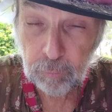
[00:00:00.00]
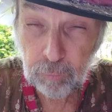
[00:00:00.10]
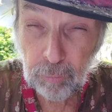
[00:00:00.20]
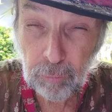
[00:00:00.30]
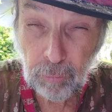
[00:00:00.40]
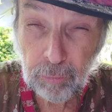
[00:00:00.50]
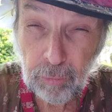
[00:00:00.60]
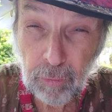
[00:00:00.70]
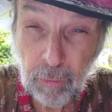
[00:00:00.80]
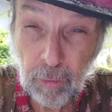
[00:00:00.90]

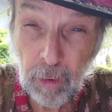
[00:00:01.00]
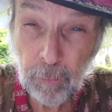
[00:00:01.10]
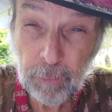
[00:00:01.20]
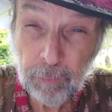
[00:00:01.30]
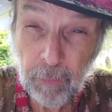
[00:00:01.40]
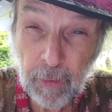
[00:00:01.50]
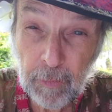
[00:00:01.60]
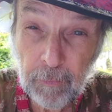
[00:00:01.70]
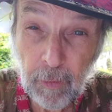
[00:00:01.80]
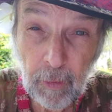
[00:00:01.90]
Oh,
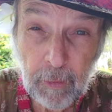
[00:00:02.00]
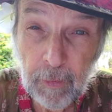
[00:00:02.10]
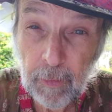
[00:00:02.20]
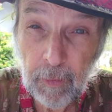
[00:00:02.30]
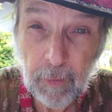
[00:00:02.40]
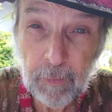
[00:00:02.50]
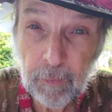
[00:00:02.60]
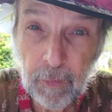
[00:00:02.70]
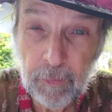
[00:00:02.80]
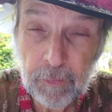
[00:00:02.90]
Sphinx,
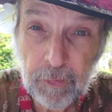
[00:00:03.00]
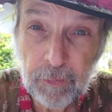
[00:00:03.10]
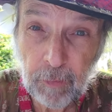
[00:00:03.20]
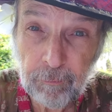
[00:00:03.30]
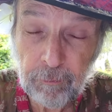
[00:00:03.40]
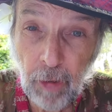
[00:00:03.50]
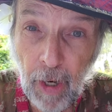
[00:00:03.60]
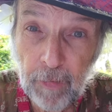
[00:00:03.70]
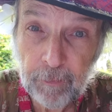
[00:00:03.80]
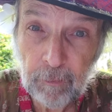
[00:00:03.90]
he's just a
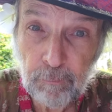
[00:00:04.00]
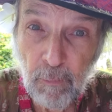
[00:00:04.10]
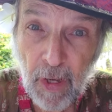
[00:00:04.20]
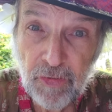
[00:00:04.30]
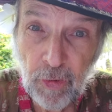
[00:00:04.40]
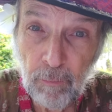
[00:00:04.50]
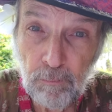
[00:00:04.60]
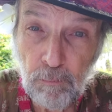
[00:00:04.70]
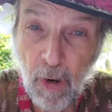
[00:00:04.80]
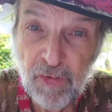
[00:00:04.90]
frazzled mesh of
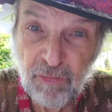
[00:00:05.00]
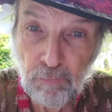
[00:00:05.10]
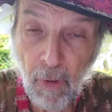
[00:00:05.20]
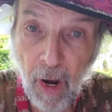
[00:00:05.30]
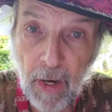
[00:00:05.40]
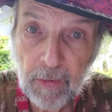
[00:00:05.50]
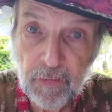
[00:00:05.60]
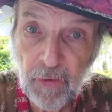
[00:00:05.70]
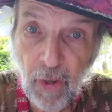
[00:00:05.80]
mush mind.